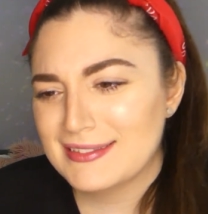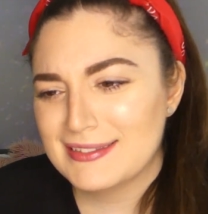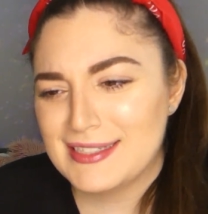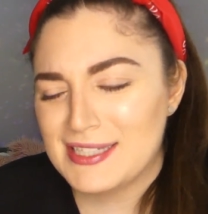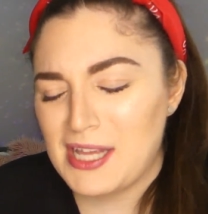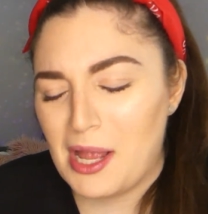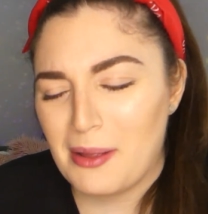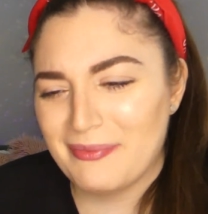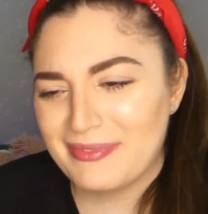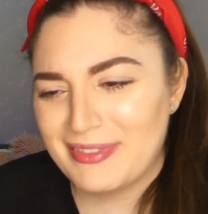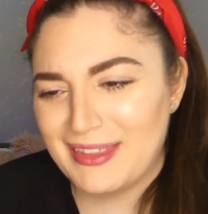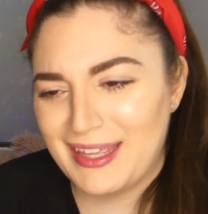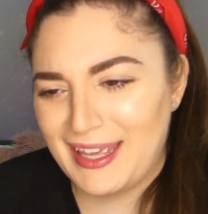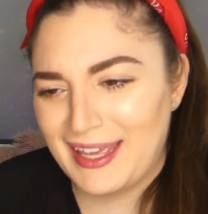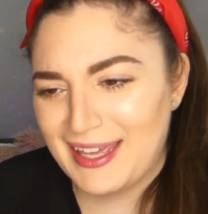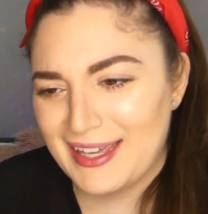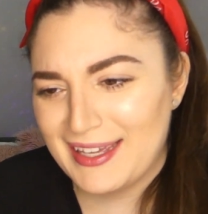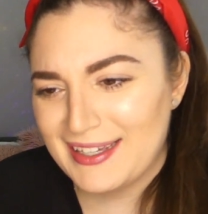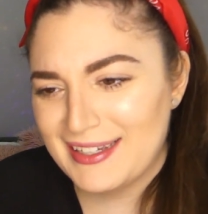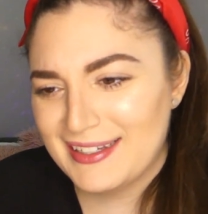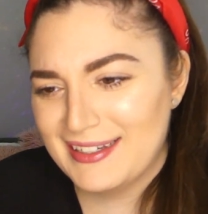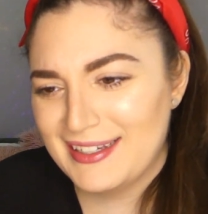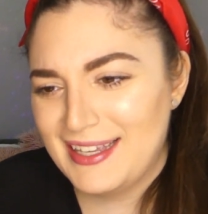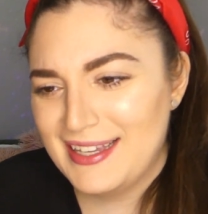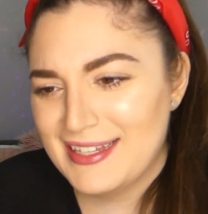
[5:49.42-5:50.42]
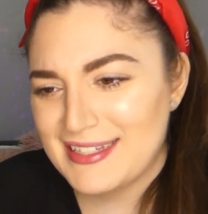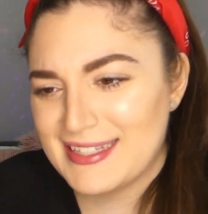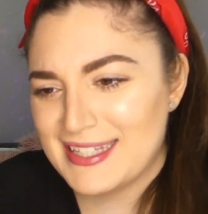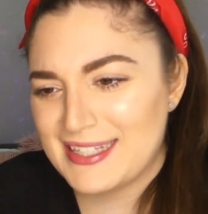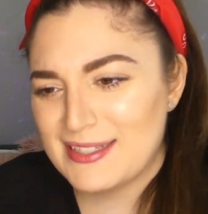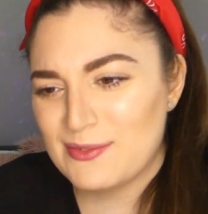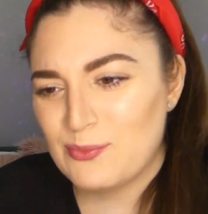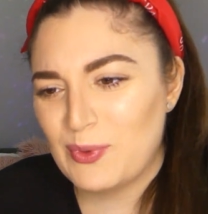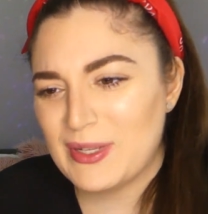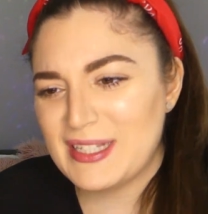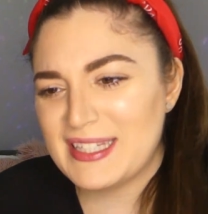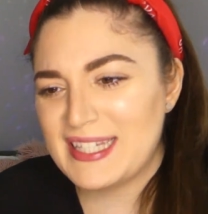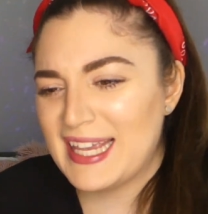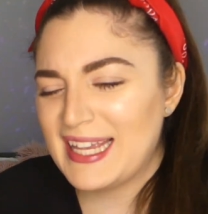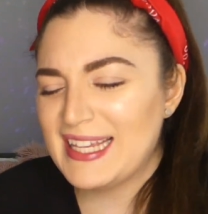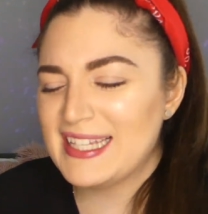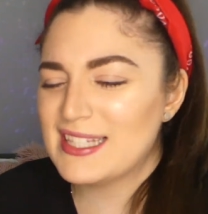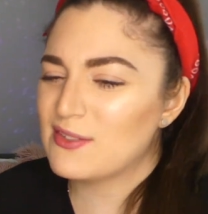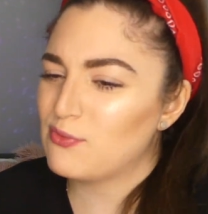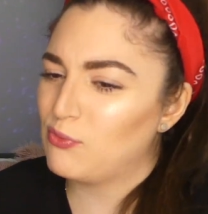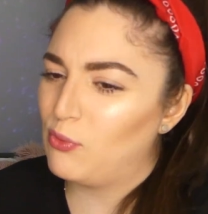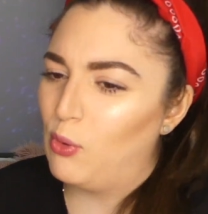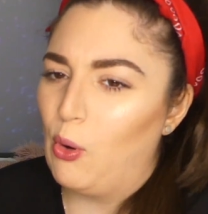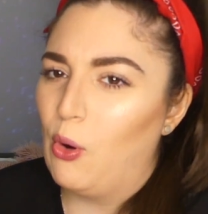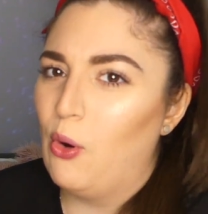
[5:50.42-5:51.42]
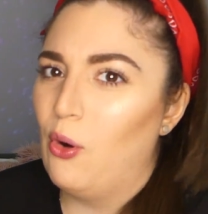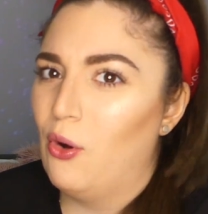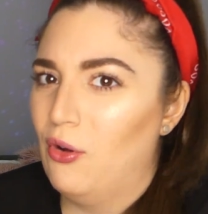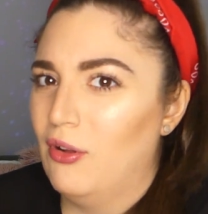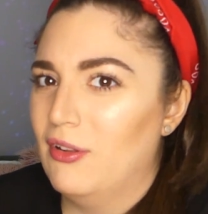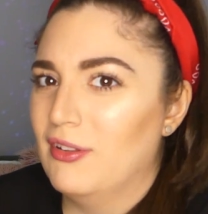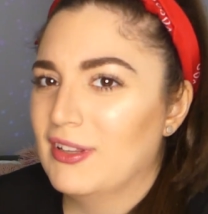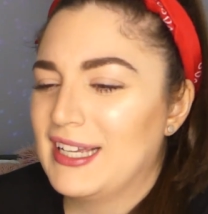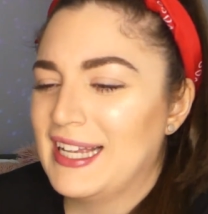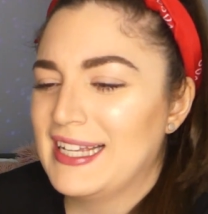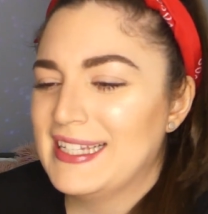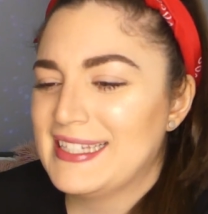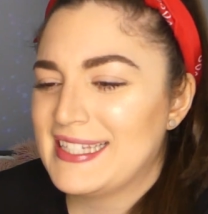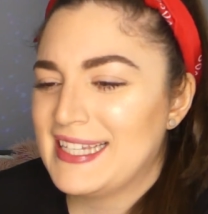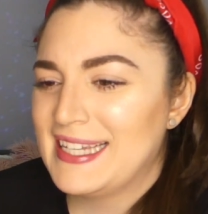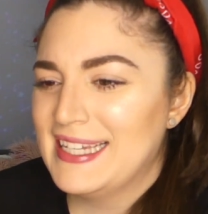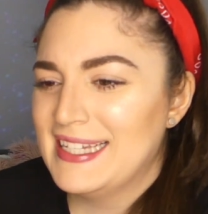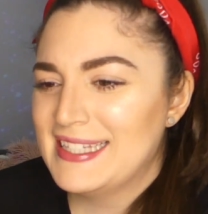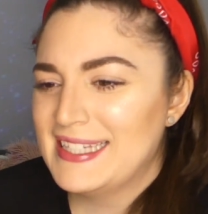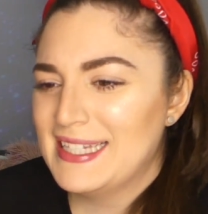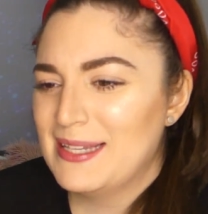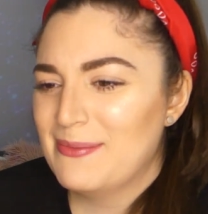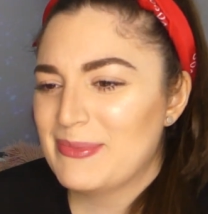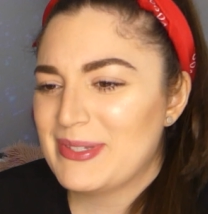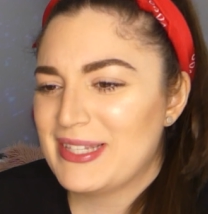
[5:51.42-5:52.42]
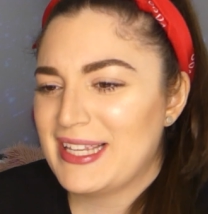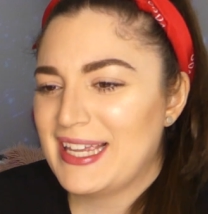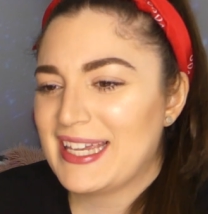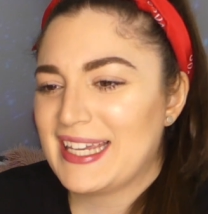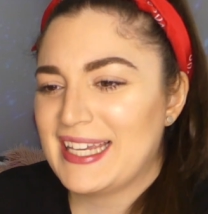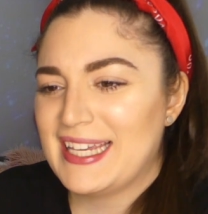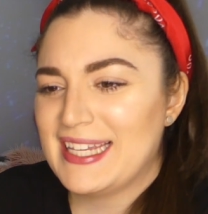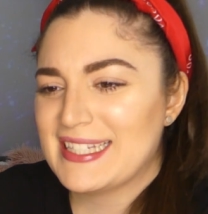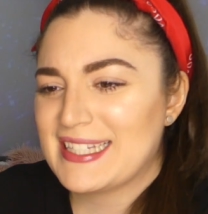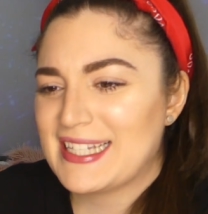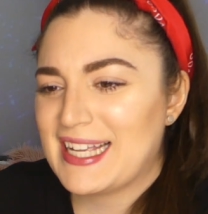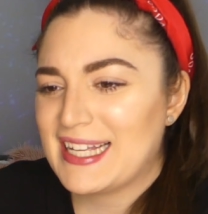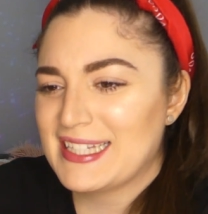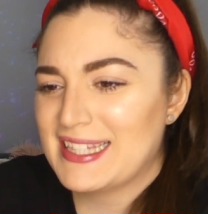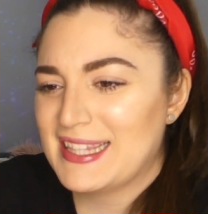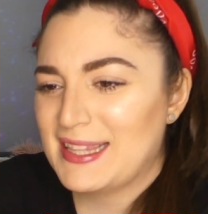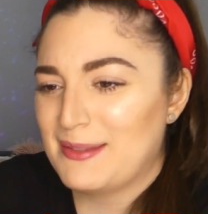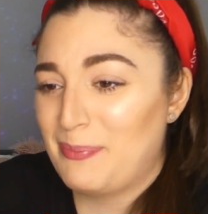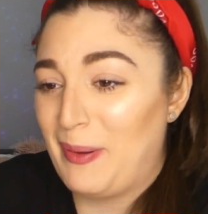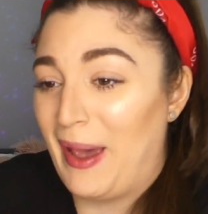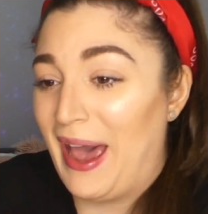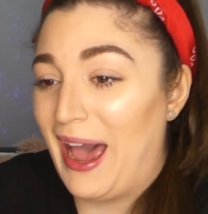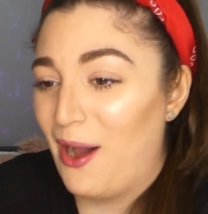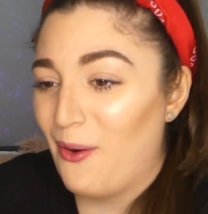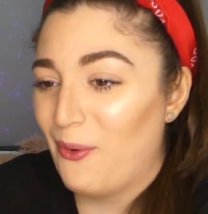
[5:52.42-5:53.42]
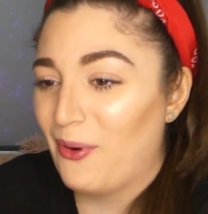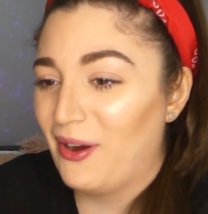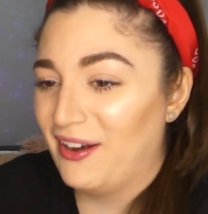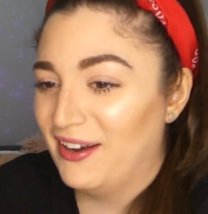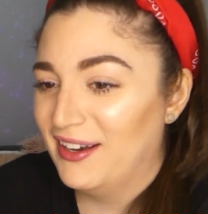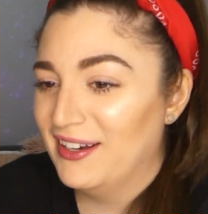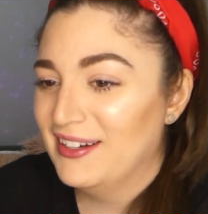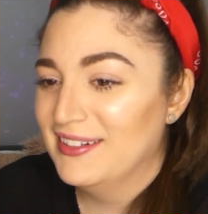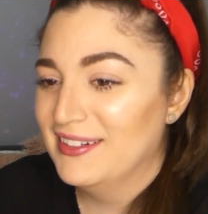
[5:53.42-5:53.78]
something? What's his role? Because he seems like he's got power.